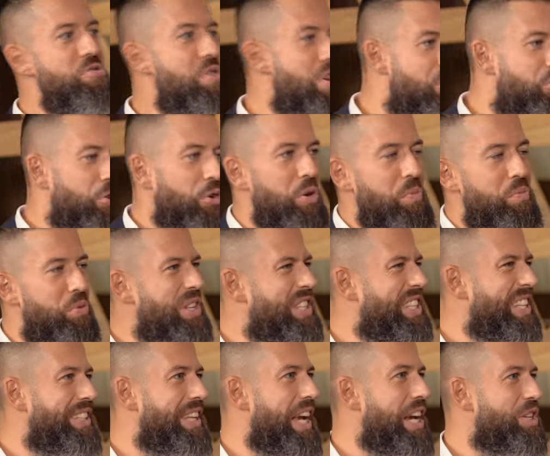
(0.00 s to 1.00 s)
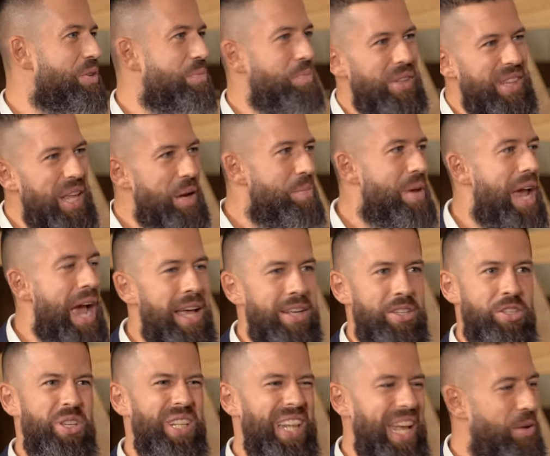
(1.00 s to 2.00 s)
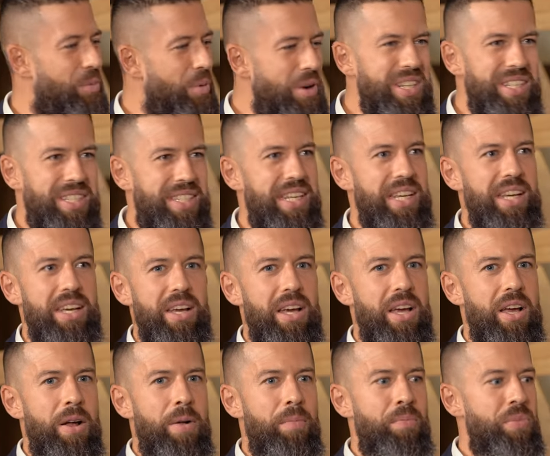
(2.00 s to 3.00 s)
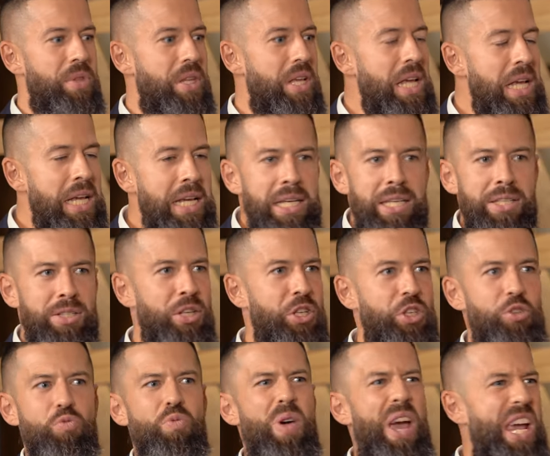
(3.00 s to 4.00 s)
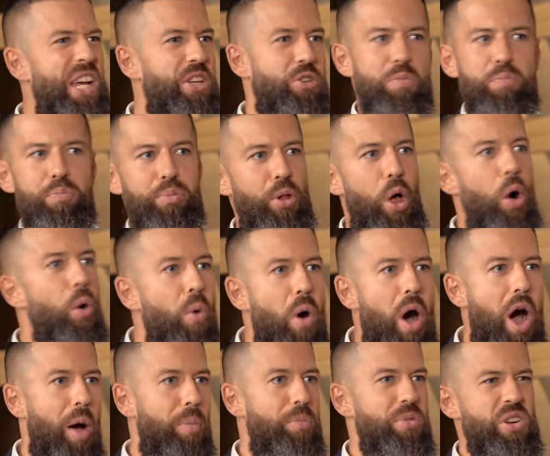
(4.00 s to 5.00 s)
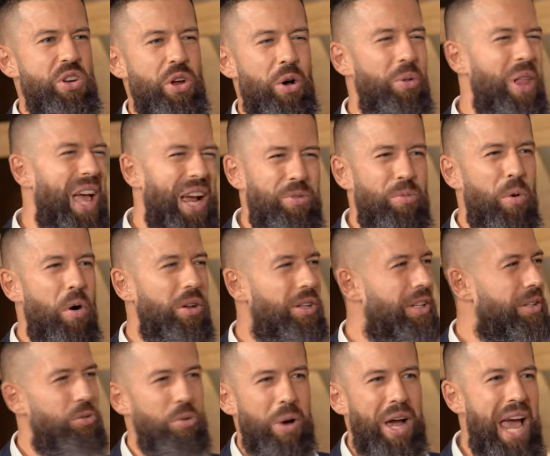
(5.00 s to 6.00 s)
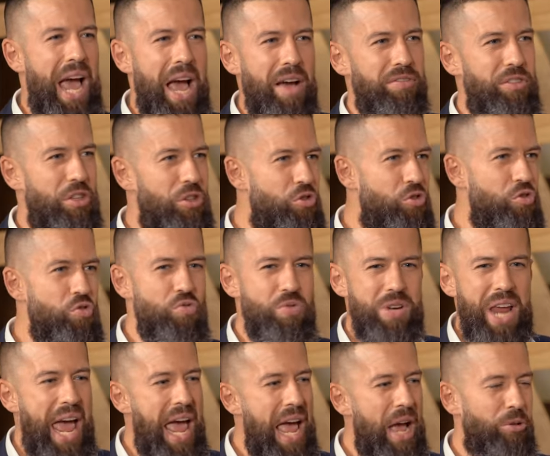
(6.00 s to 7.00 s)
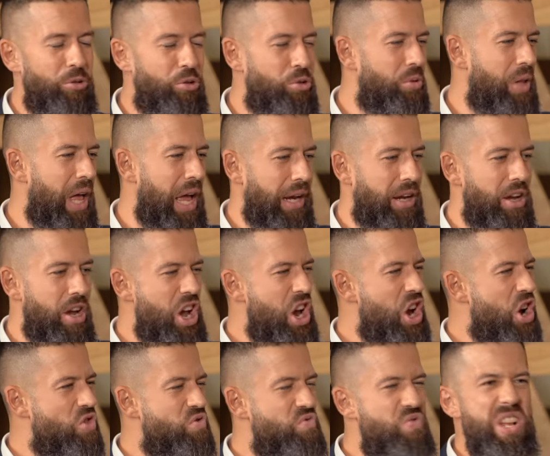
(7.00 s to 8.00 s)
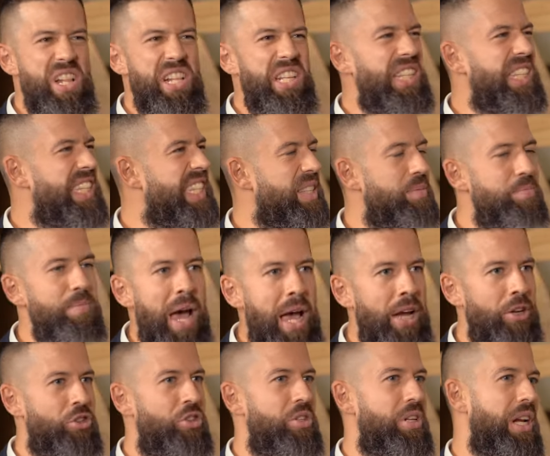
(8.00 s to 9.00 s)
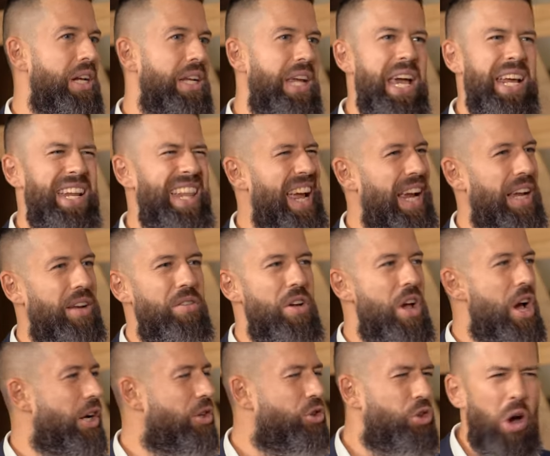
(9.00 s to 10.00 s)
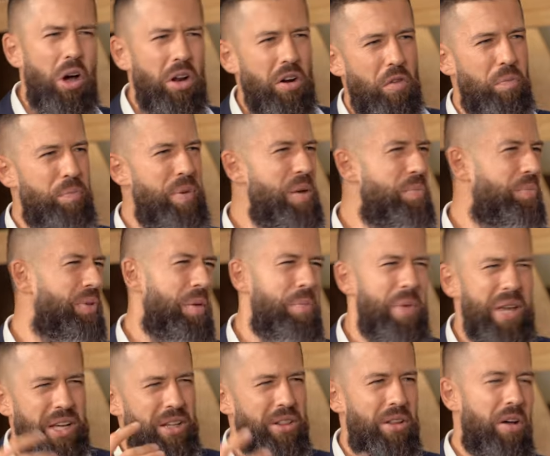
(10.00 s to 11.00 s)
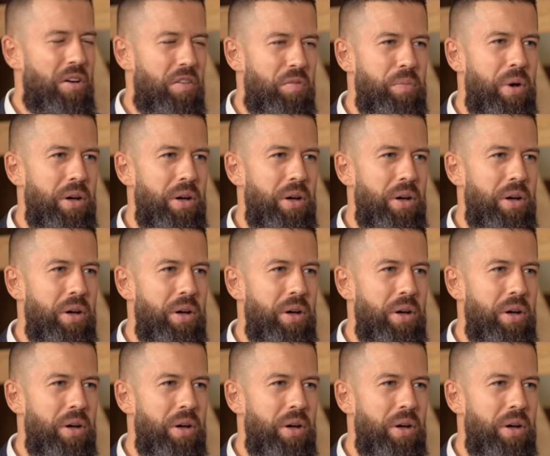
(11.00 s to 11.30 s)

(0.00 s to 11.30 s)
enjoy the presentation, but let me ask you, like, what is the easiest way to blow up? You know, like, what do I have to do now to, like, really smash it and get like a ton of people and make a lot of